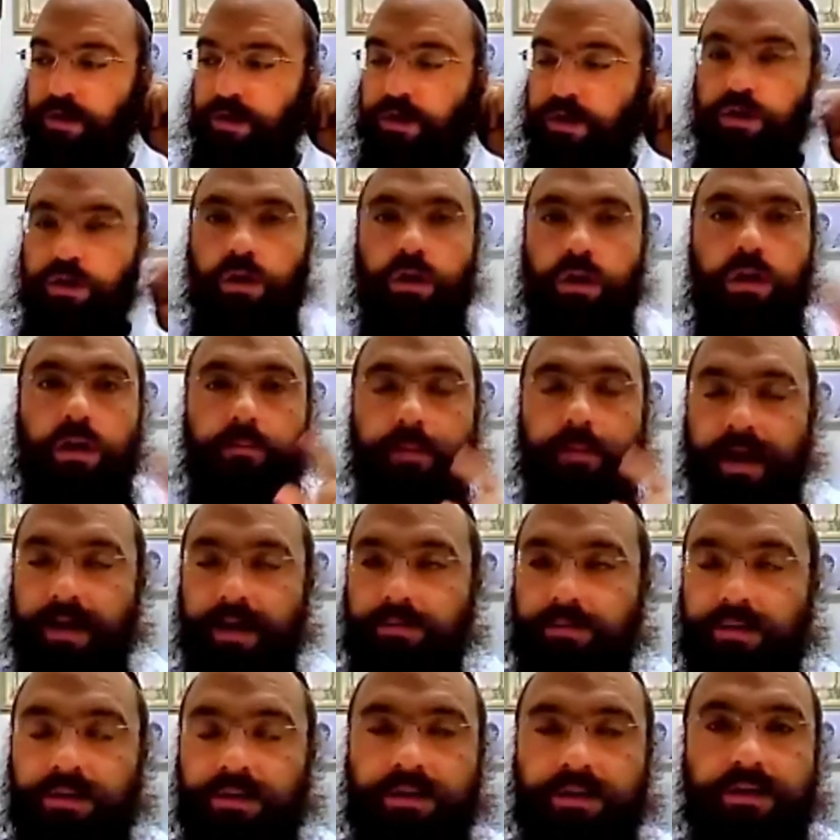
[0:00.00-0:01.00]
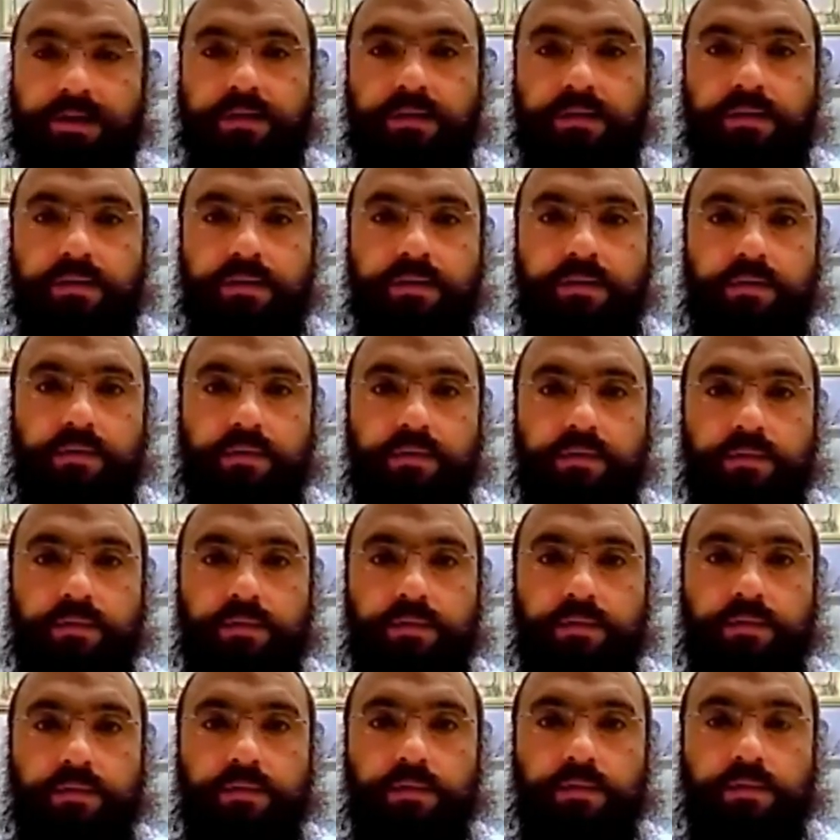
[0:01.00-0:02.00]
your commandments.
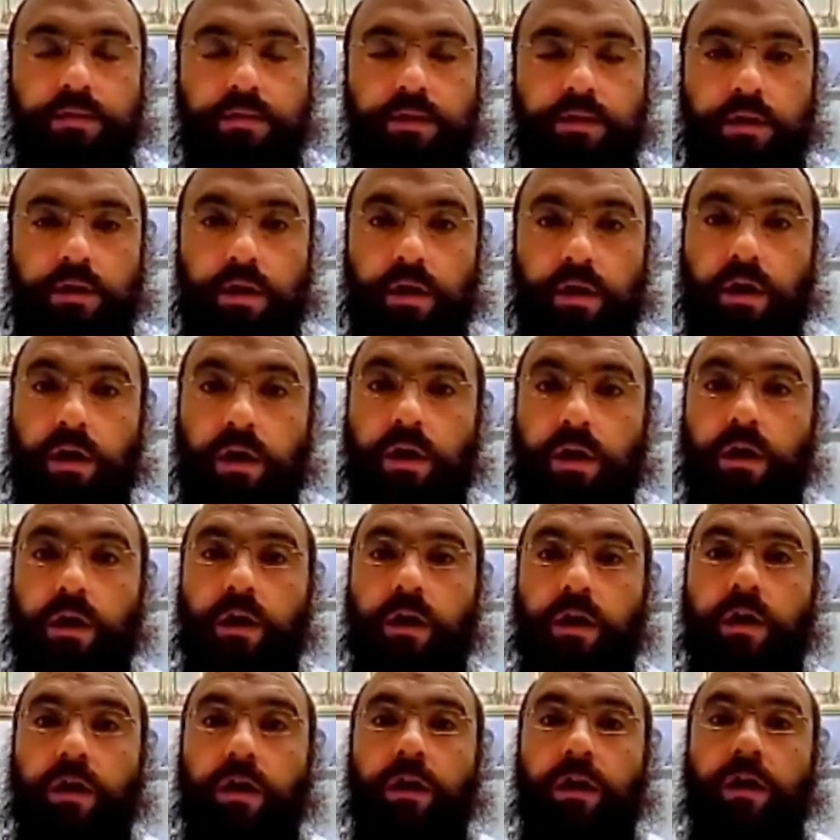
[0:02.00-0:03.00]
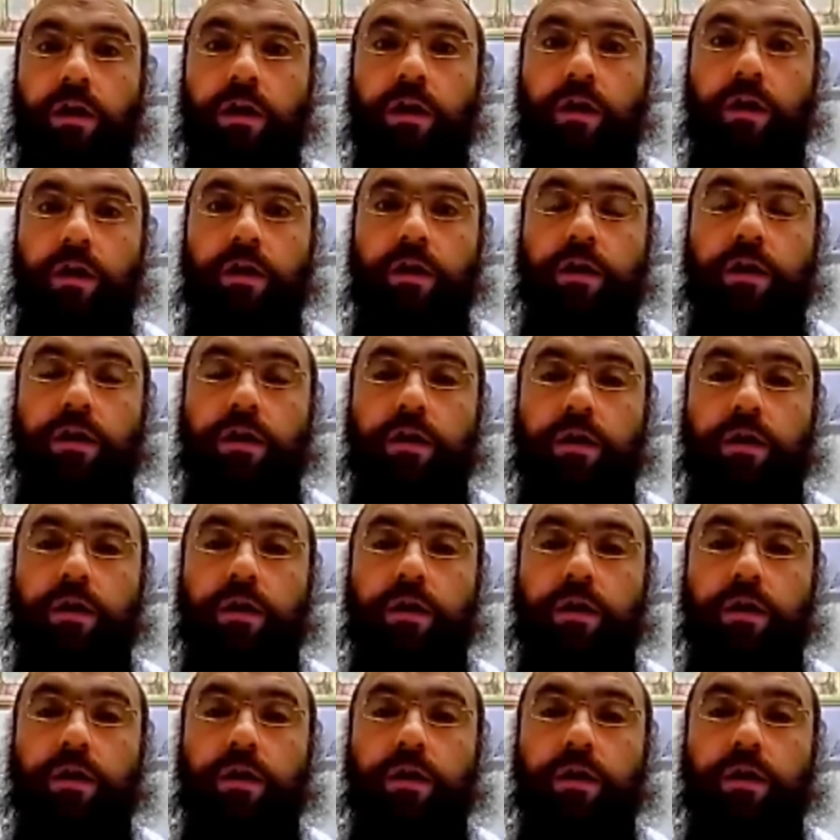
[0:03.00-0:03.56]
Oh,